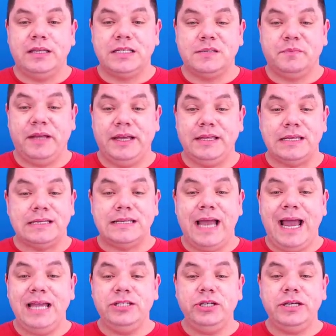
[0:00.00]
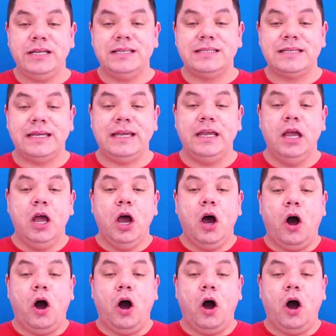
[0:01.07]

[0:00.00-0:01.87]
display this. As you can see,